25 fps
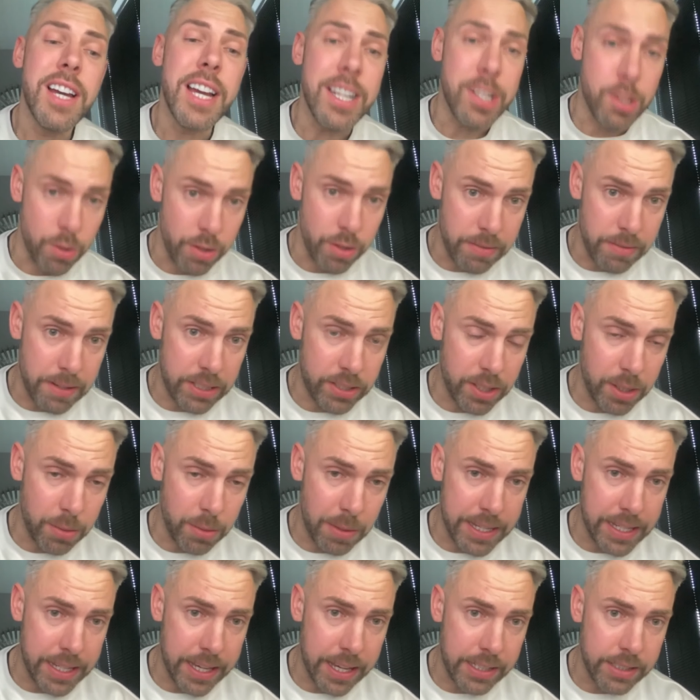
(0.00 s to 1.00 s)
Enjoy the rest of
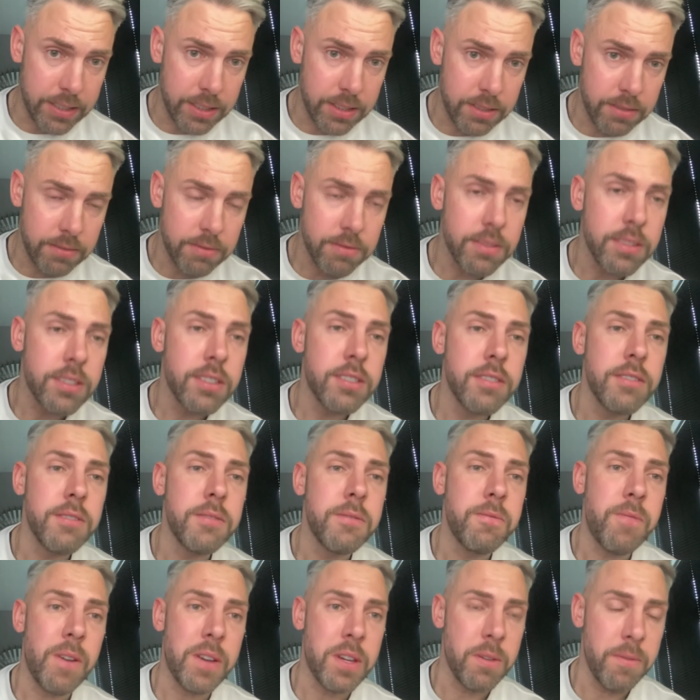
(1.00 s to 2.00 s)
your weekend.
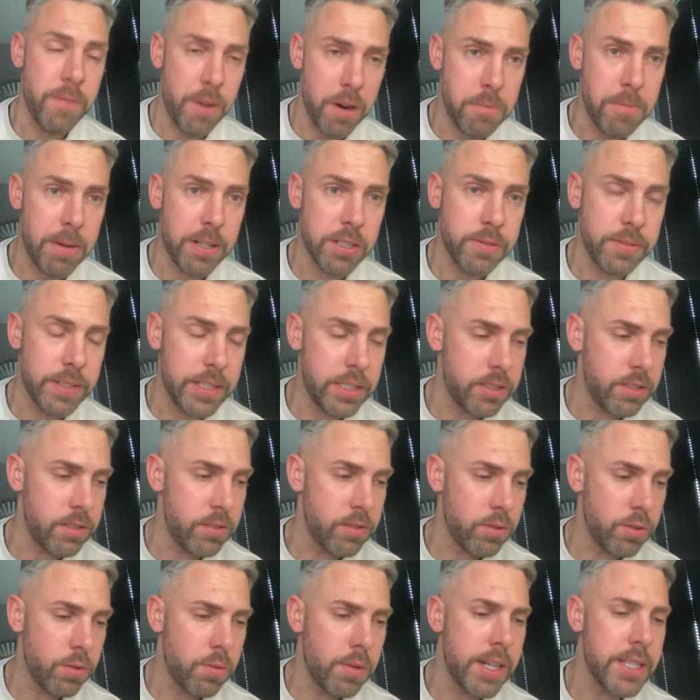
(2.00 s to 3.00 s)
Thank you very much for listening,
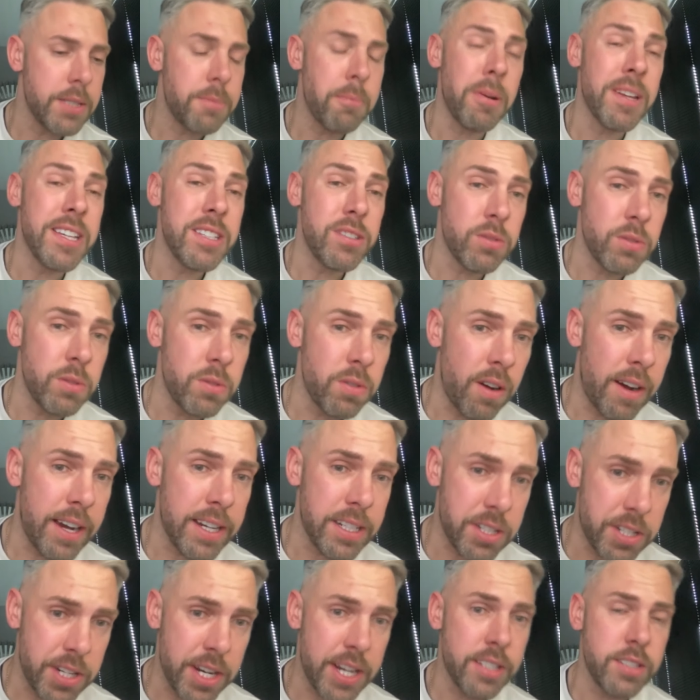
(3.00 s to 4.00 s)
as always. Please do
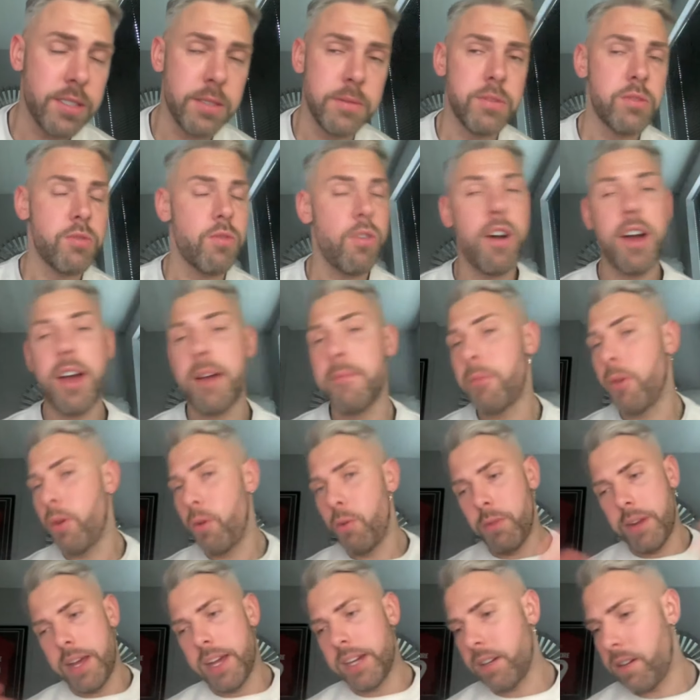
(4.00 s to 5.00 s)
like, share, subscribe,
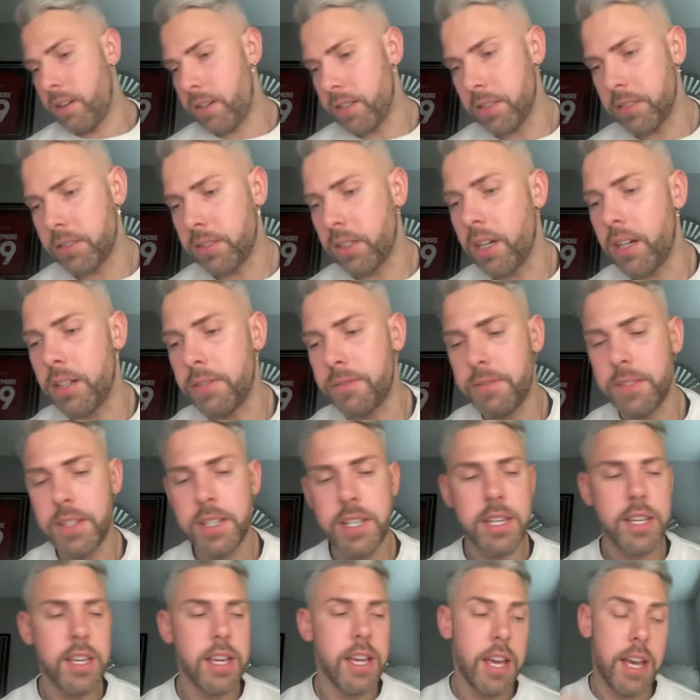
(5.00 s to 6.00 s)
all that kind of stuff.
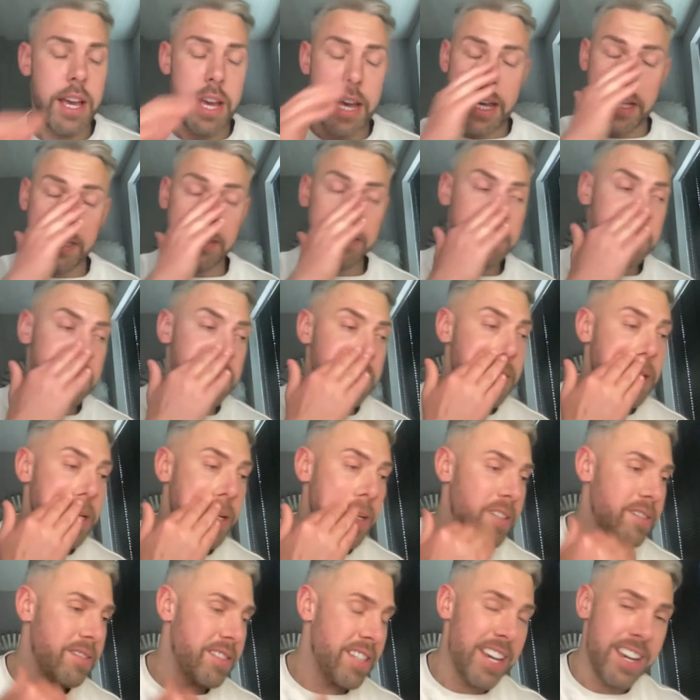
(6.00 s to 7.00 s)
And
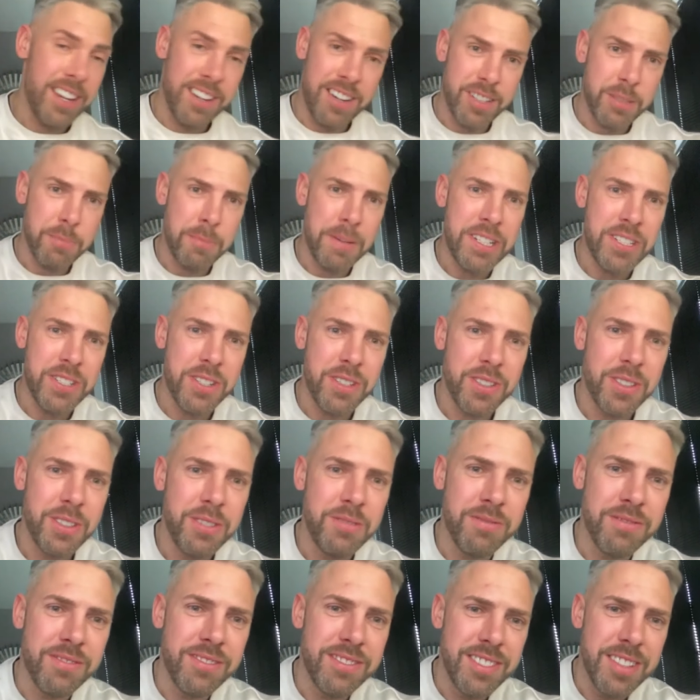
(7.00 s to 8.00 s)
I'll speak to you
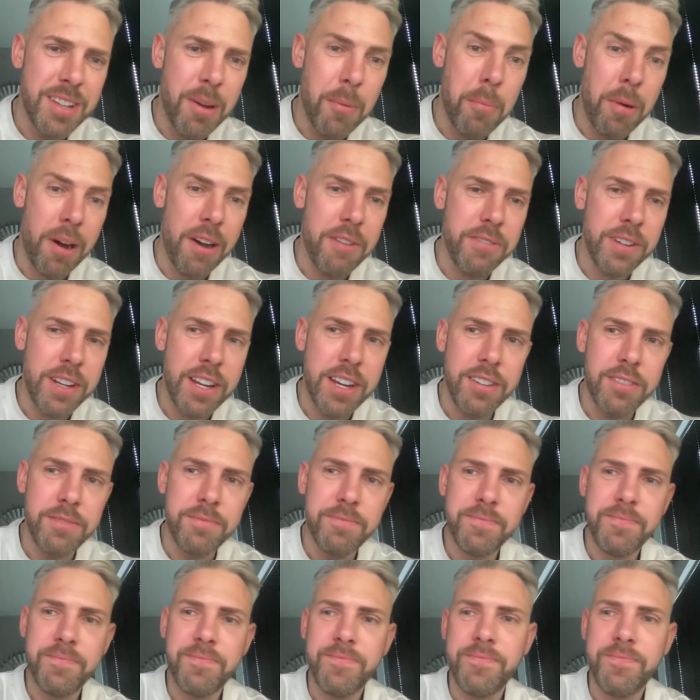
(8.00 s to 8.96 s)
soon. Bye for now.